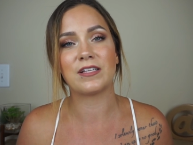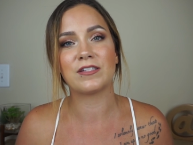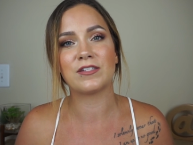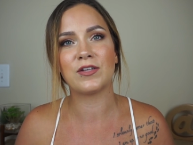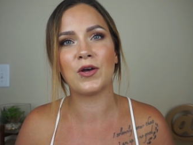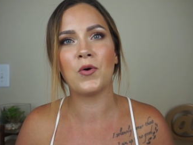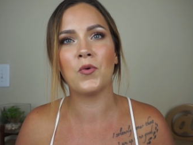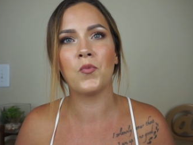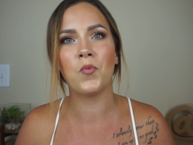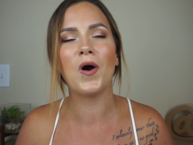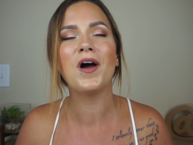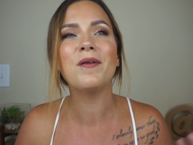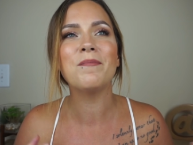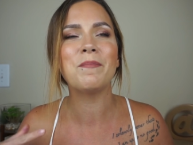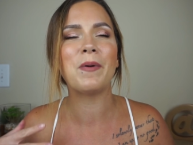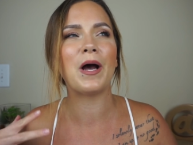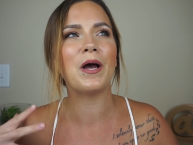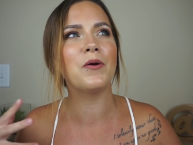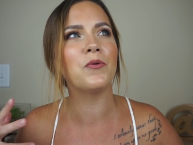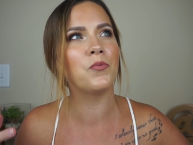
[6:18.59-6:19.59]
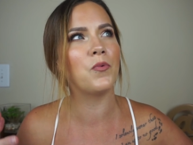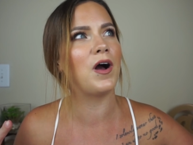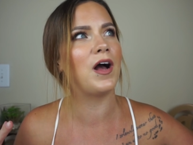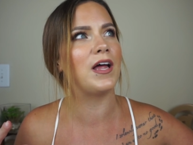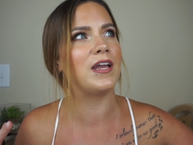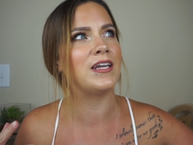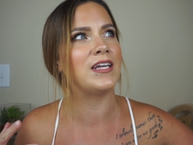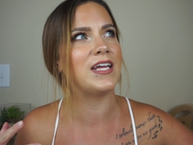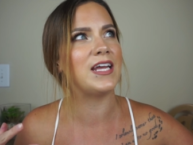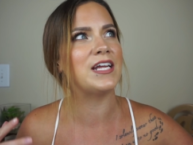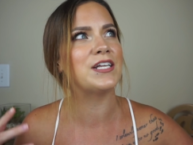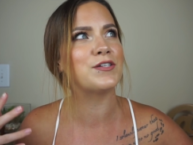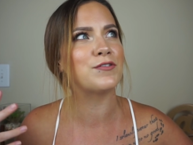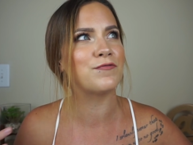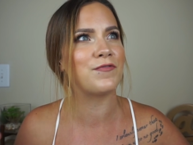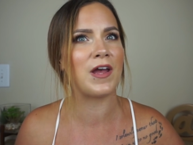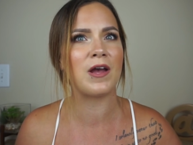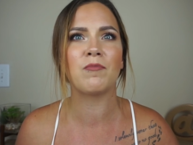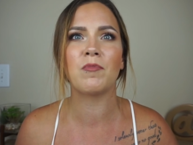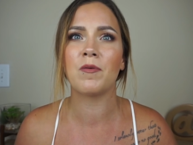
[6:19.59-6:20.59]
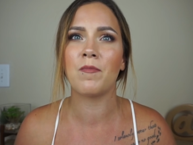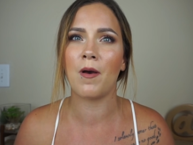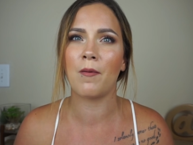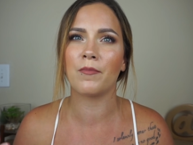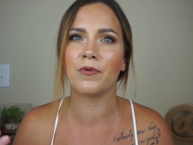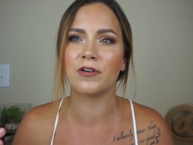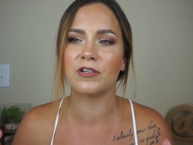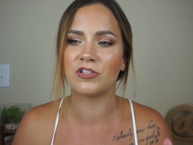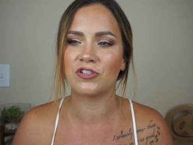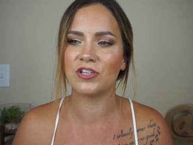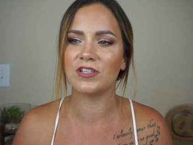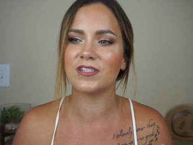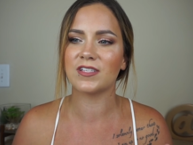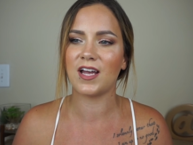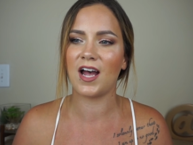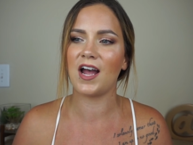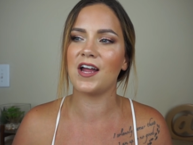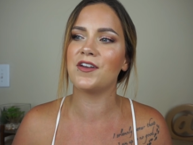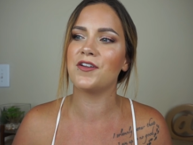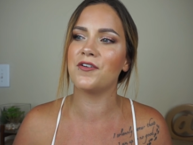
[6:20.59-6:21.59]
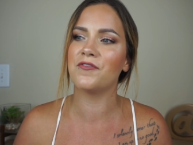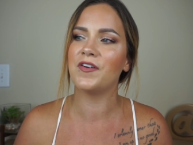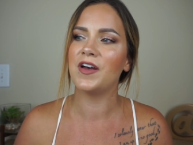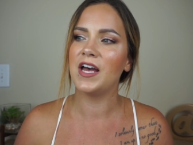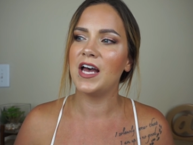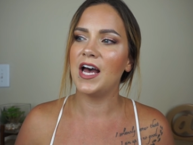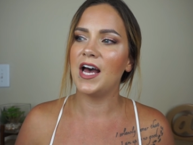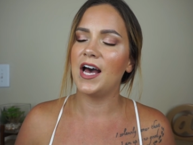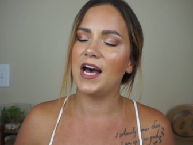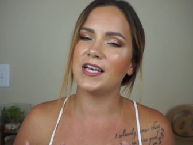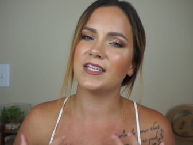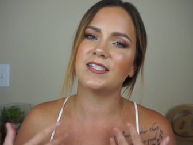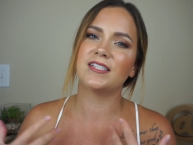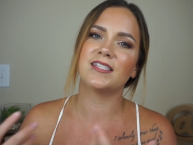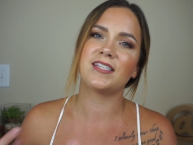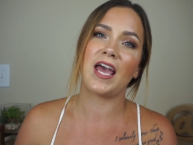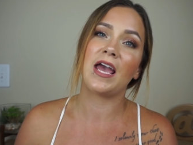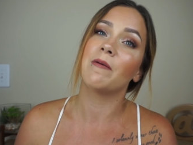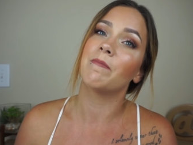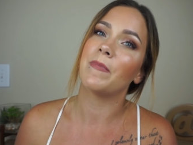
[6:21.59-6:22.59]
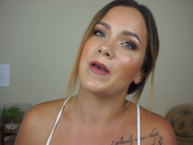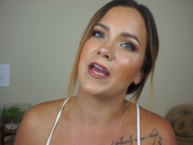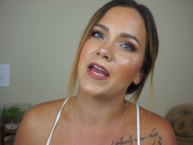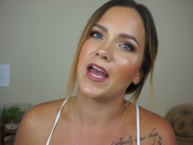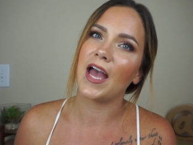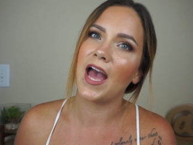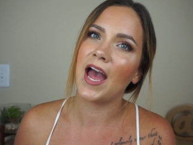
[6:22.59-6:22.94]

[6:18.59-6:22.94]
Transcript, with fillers: So one by one, each family member is just kind of escaping.